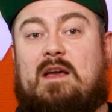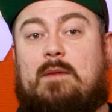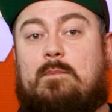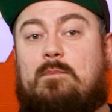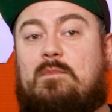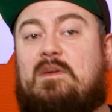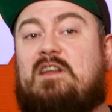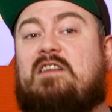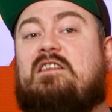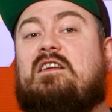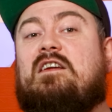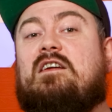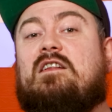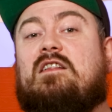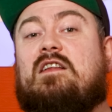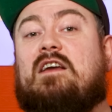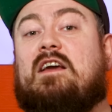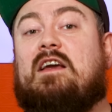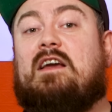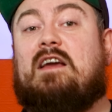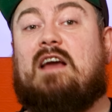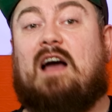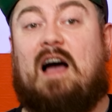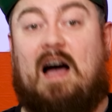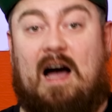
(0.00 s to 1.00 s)

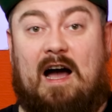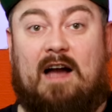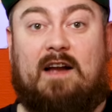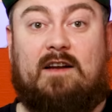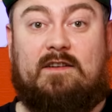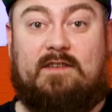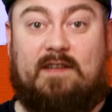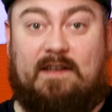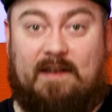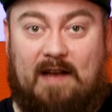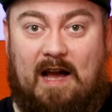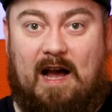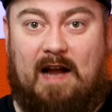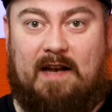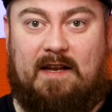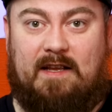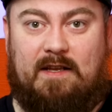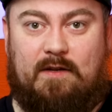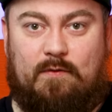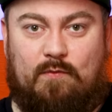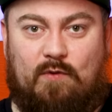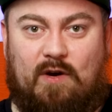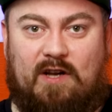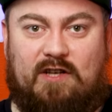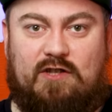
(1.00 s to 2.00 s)
immediately hired a
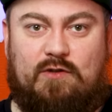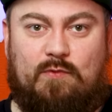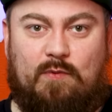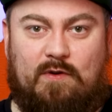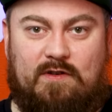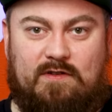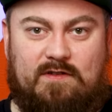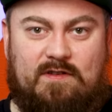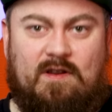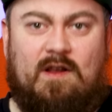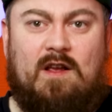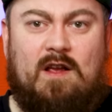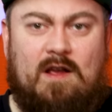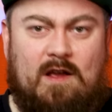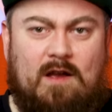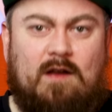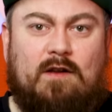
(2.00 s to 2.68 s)
nanny, which was